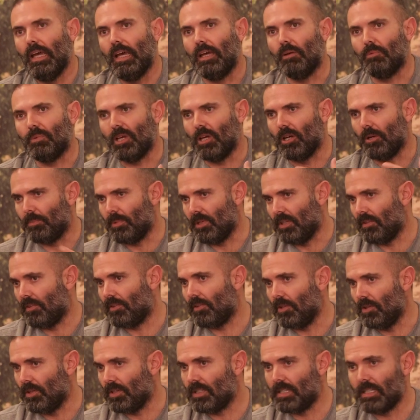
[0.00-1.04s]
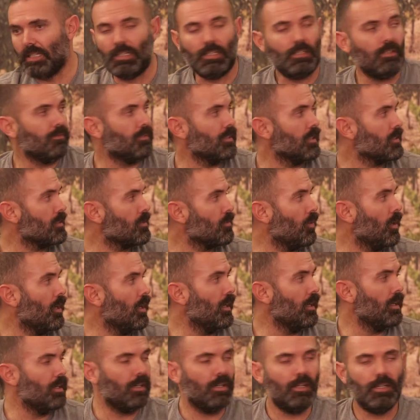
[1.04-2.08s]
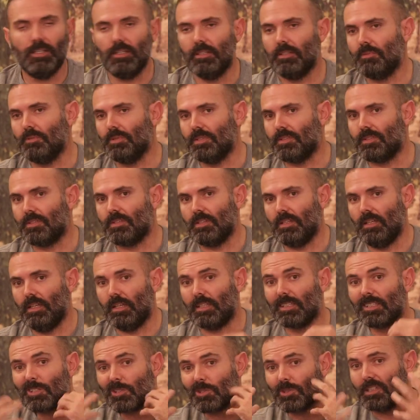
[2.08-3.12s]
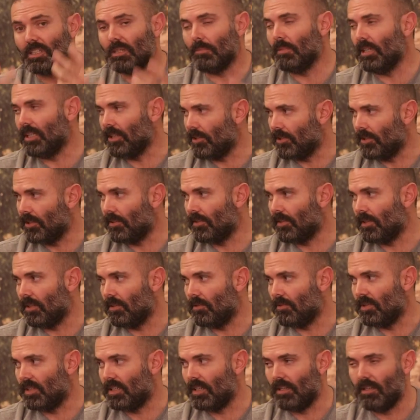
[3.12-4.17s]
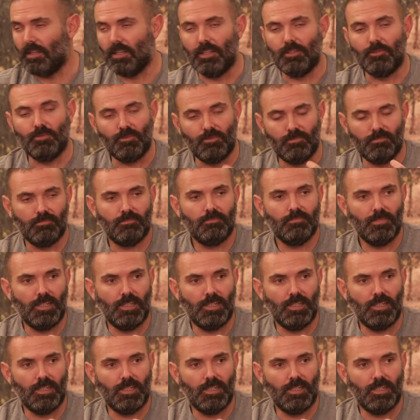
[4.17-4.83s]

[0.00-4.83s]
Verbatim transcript: And we opened a 13 of this wine, and it was extremely earthy and, and,